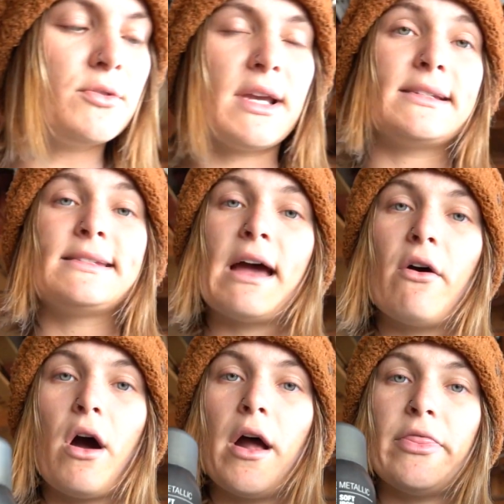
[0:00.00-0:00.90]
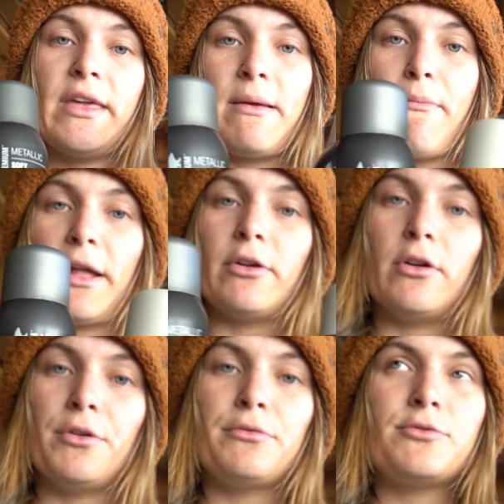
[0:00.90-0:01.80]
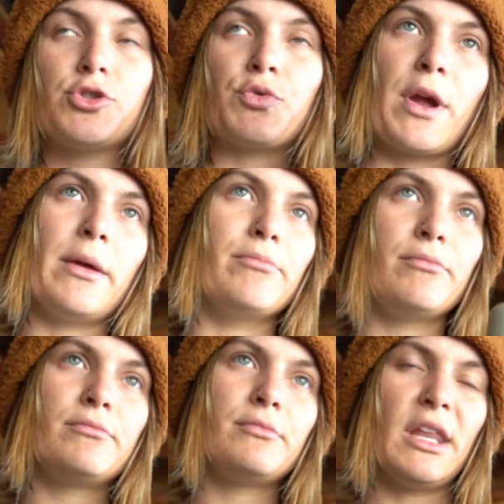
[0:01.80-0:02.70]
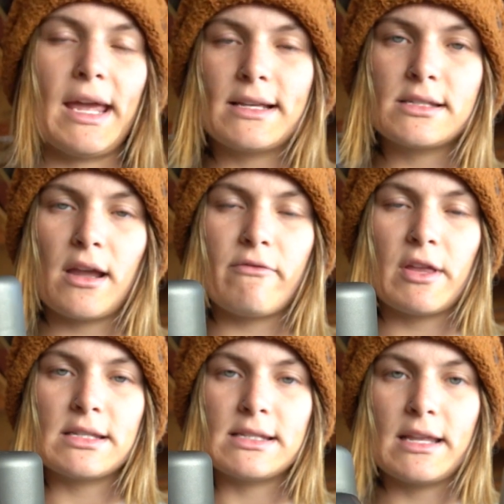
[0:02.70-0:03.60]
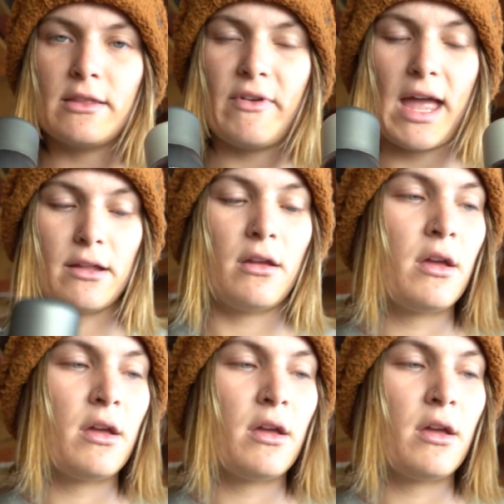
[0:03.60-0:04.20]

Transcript: test out on the metal trim. Like stuff that's in the van.